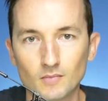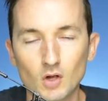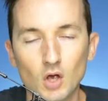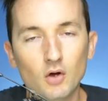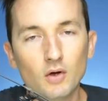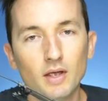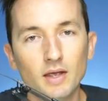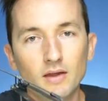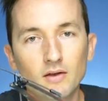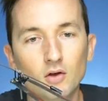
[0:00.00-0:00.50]

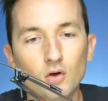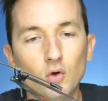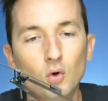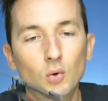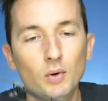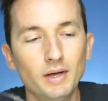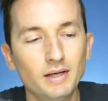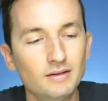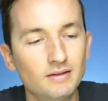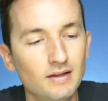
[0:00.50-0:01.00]
Okay, and a
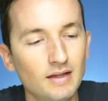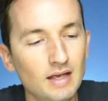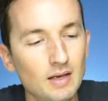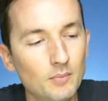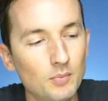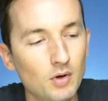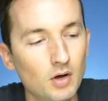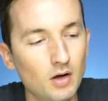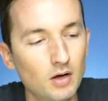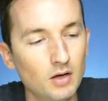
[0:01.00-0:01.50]
quick
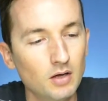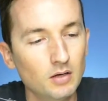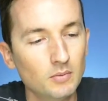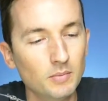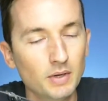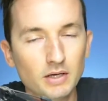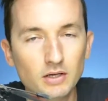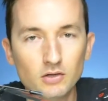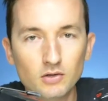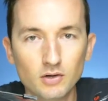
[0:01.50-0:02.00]
tip on
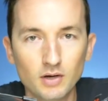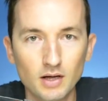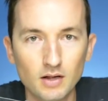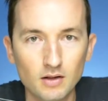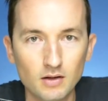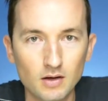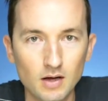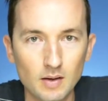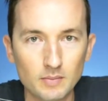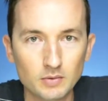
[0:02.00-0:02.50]
making your
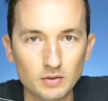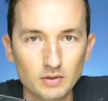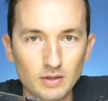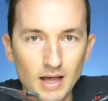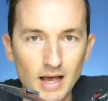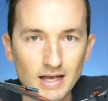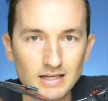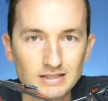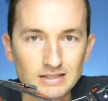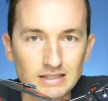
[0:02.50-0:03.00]
helicopter
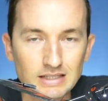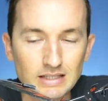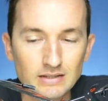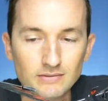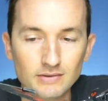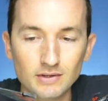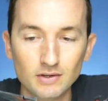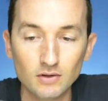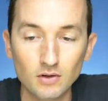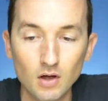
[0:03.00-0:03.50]
last
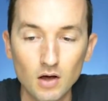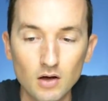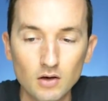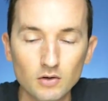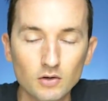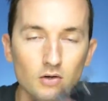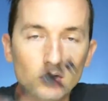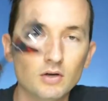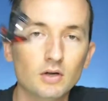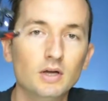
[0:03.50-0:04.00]
even
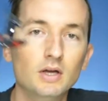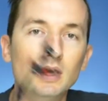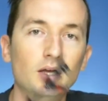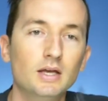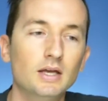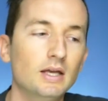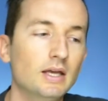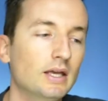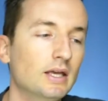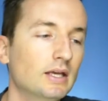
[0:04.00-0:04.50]
longer
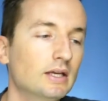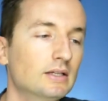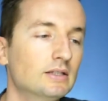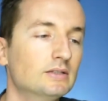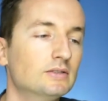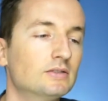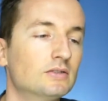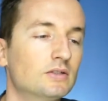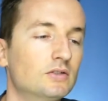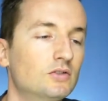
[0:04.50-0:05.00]

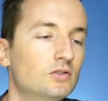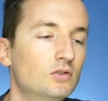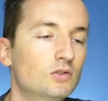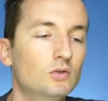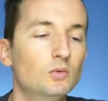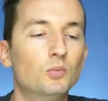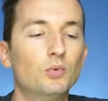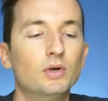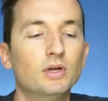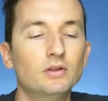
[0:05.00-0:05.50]
is to
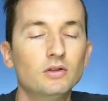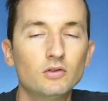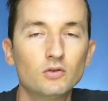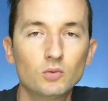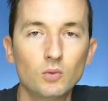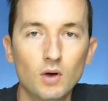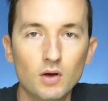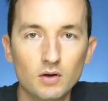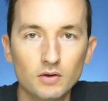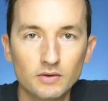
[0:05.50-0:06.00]
bring the
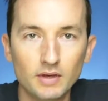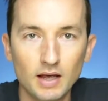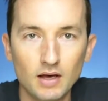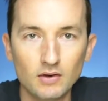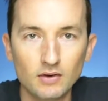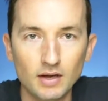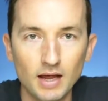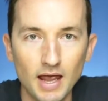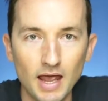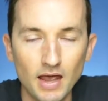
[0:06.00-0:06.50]
throttle
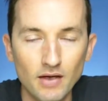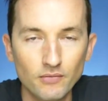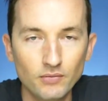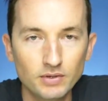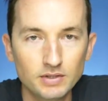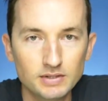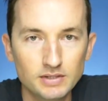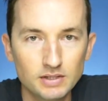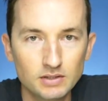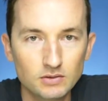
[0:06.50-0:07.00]
down
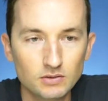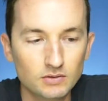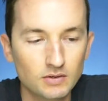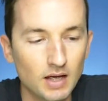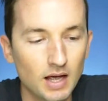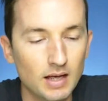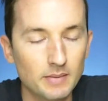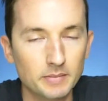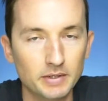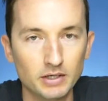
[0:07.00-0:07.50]
every single
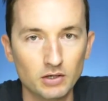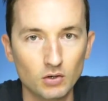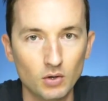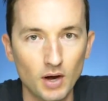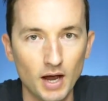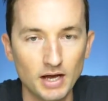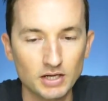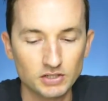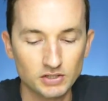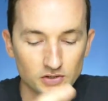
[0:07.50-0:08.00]
time it
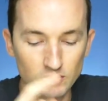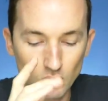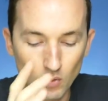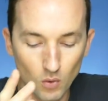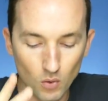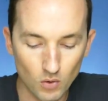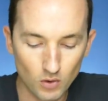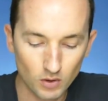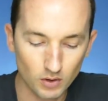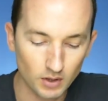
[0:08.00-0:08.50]
crashes.
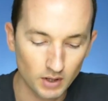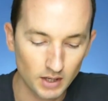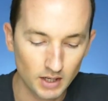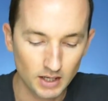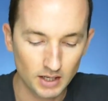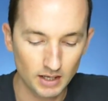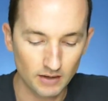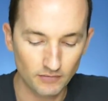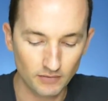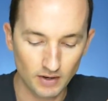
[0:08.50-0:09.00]
Or
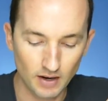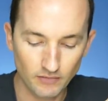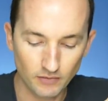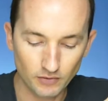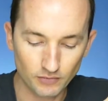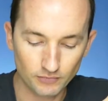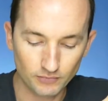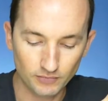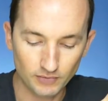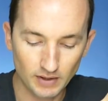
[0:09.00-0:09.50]
if it ever
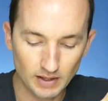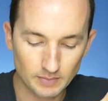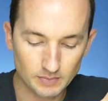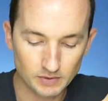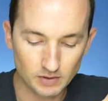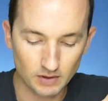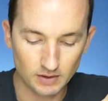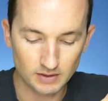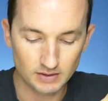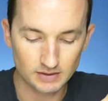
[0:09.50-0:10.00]
flips
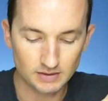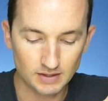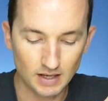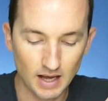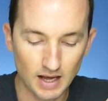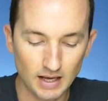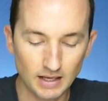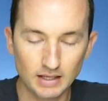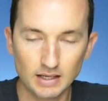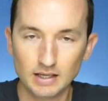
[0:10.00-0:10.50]
on its
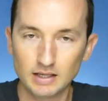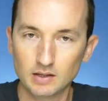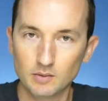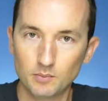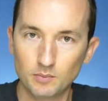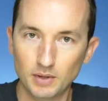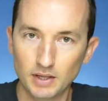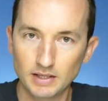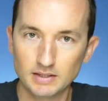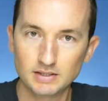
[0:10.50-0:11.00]
side and the
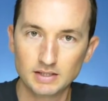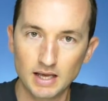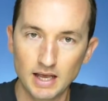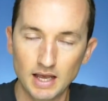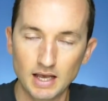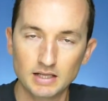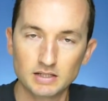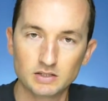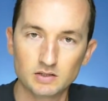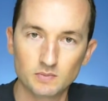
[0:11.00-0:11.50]
blades
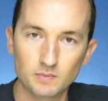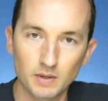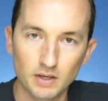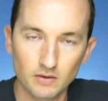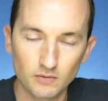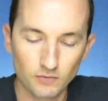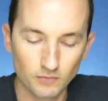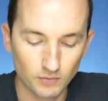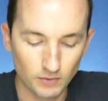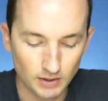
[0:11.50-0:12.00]
can't
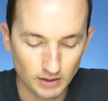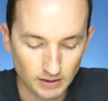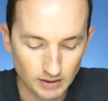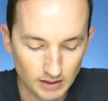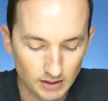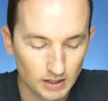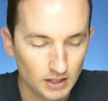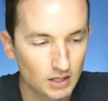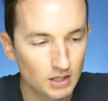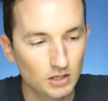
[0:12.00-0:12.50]
spin
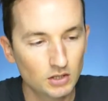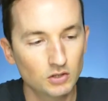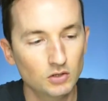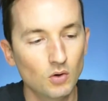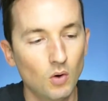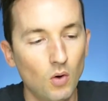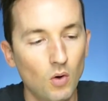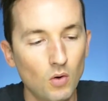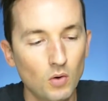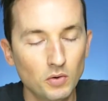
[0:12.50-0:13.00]
freely,
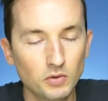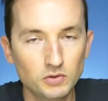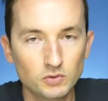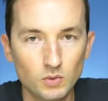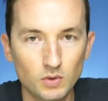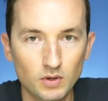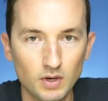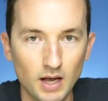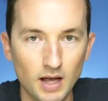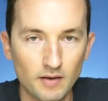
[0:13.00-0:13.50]
you always
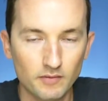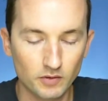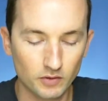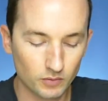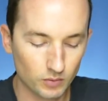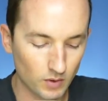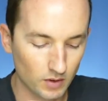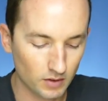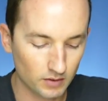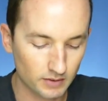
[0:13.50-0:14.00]
want to have the
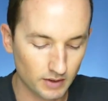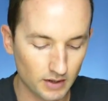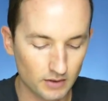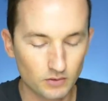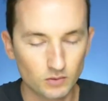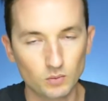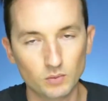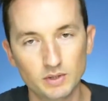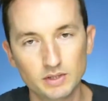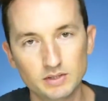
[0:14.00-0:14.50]
throttle down.
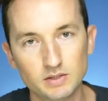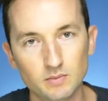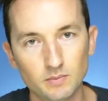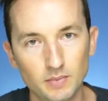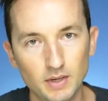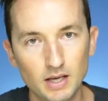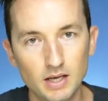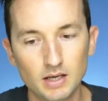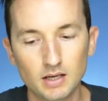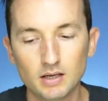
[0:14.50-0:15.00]
The reason
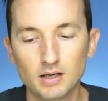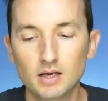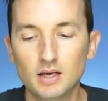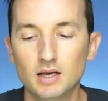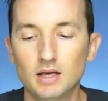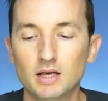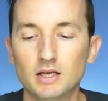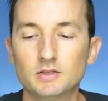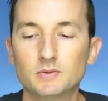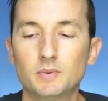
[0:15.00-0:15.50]
being
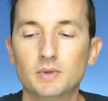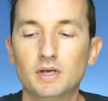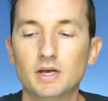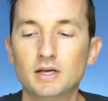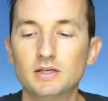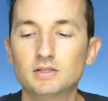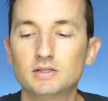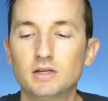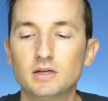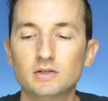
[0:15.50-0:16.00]
is
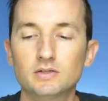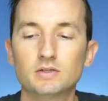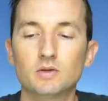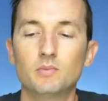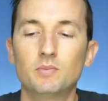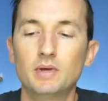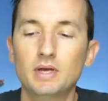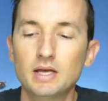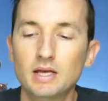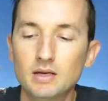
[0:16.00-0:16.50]
because there's a
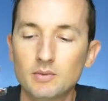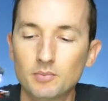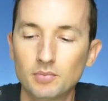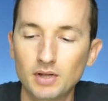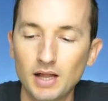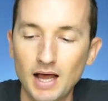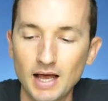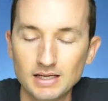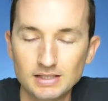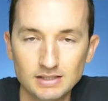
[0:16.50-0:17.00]
big
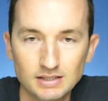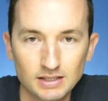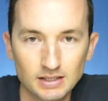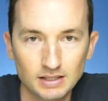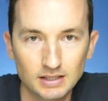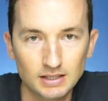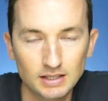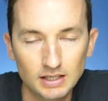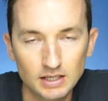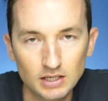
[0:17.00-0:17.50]

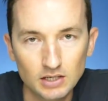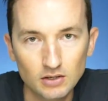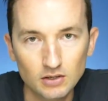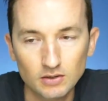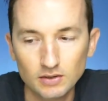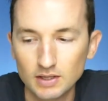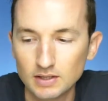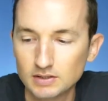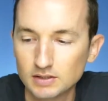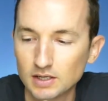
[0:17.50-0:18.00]
plastic gear
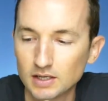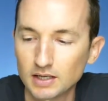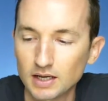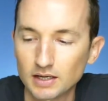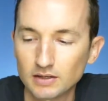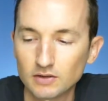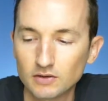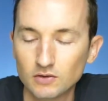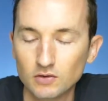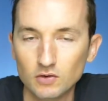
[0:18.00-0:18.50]
that's
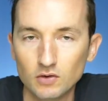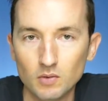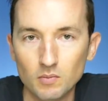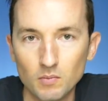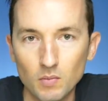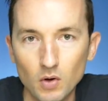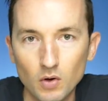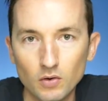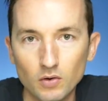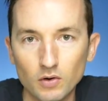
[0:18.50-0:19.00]
connected to the
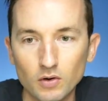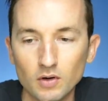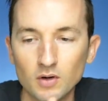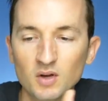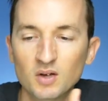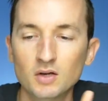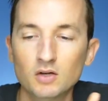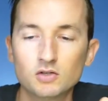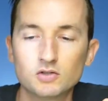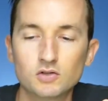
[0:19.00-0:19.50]
motor.
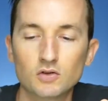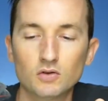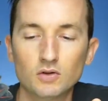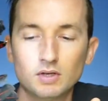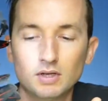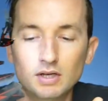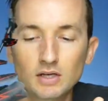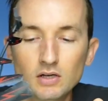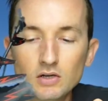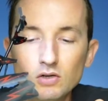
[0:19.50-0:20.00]
So the
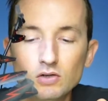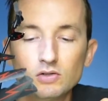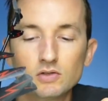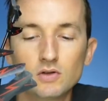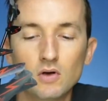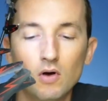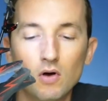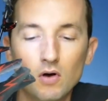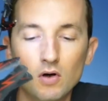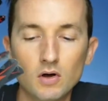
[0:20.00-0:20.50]
gears
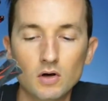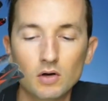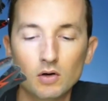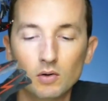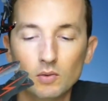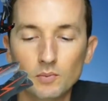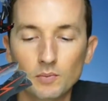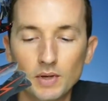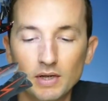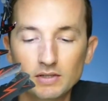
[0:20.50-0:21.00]
are
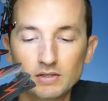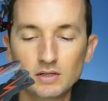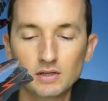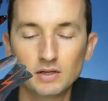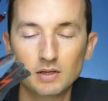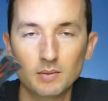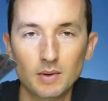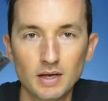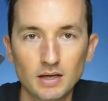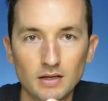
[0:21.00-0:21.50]

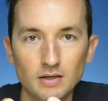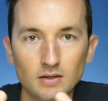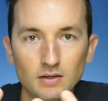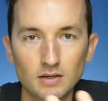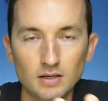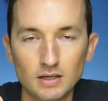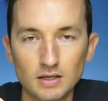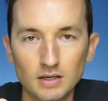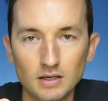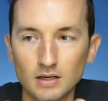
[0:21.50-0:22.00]
basically making
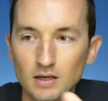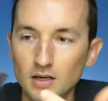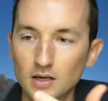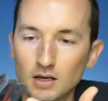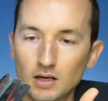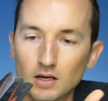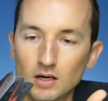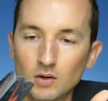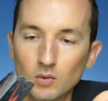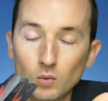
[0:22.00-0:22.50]
the
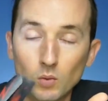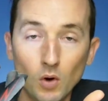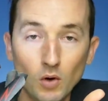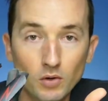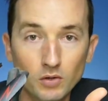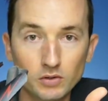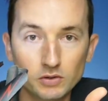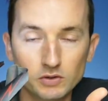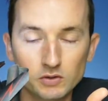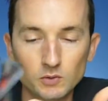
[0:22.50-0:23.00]

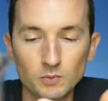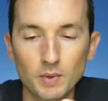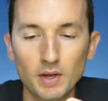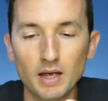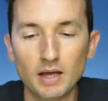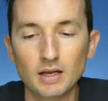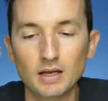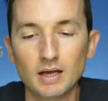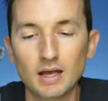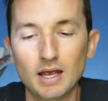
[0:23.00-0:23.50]
rotor
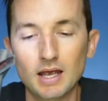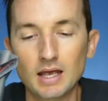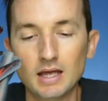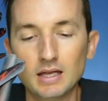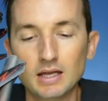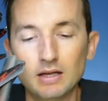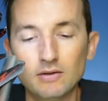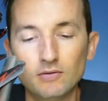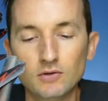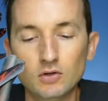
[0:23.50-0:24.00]
spin, and
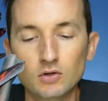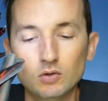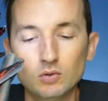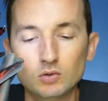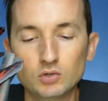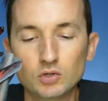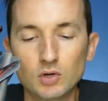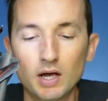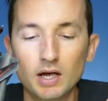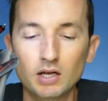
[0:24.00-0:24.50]
if you
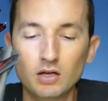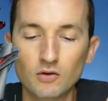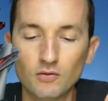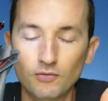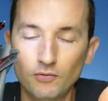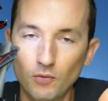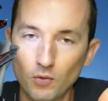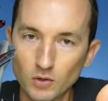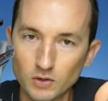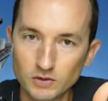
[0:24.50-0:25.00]
try to
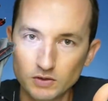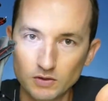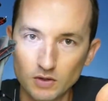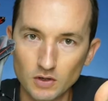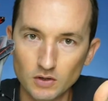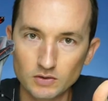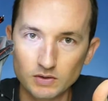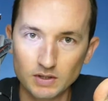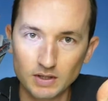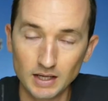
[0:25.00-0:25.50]
force
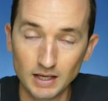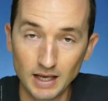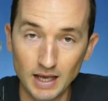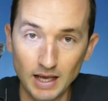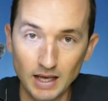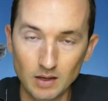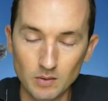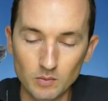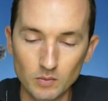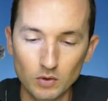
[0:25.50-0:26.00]
those and they
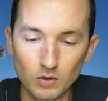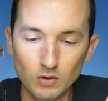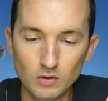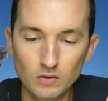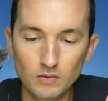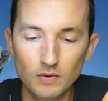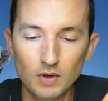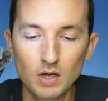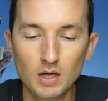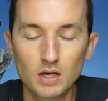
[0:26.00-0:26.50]
can't
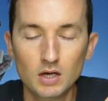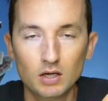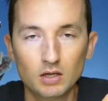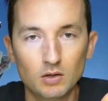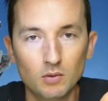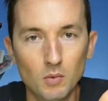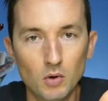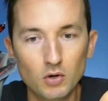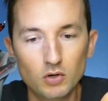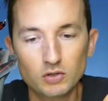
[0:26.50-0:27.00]
move, the
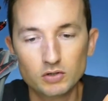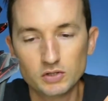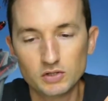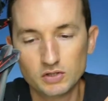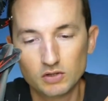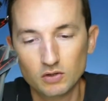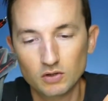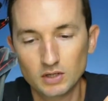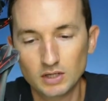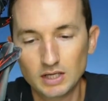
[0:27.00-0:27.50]
motor's
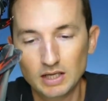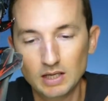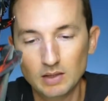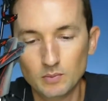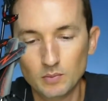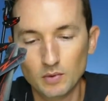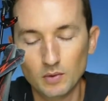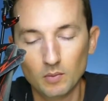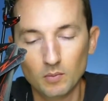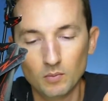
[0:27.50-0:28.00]
just going to
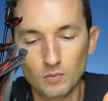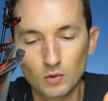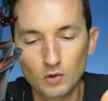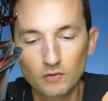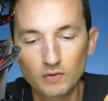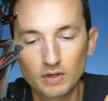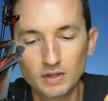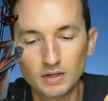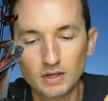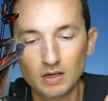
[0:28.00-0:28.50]
keep
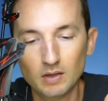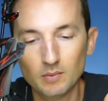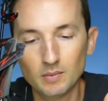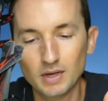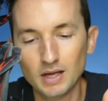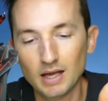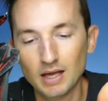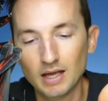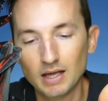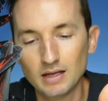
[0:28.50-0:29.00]
moving them,
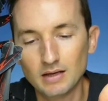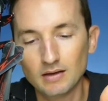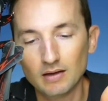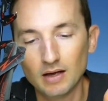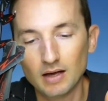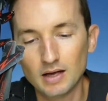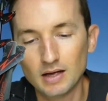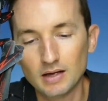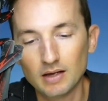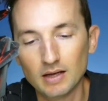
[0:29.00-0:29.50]
and
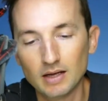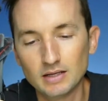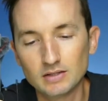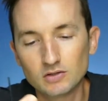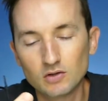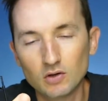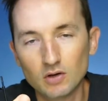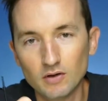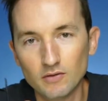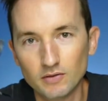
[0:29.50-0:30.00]
it's
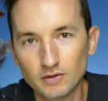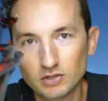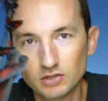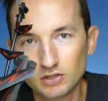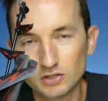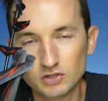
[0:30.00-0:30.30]
going to eventually